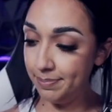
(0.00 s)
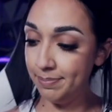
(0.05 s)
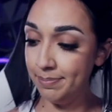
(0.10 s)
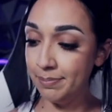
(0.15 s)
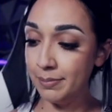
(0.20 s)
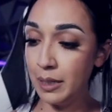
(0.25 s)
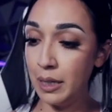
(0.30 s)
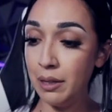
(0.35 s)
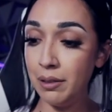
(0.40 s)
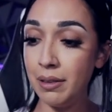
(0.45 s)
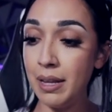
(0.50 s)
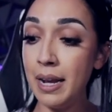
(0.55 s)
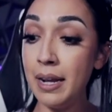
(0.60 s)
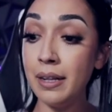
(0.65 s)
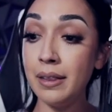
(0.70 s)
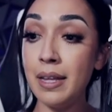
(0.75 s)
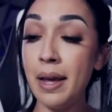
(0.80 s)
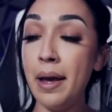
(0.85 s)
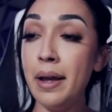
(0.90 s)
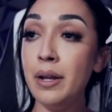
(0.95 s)
You
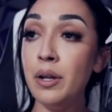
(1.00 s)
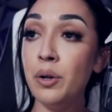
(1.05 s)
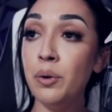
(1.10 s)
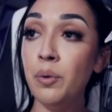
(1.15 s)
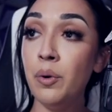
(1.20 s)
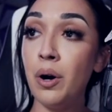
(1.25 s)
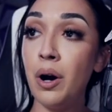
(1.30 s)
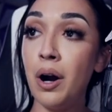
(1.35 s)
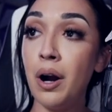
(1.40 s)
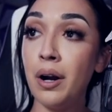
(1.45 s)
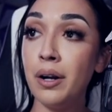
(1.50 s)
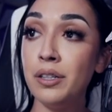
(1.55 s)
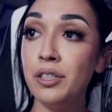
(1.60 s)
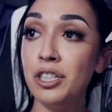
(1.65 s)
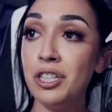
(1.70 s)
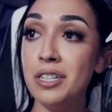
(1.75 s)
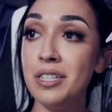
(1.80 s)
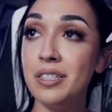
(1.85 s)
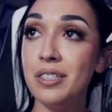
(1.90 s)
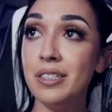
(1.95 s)
think that you are
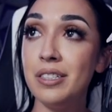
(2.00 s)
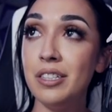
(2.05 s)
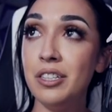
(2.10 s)
just,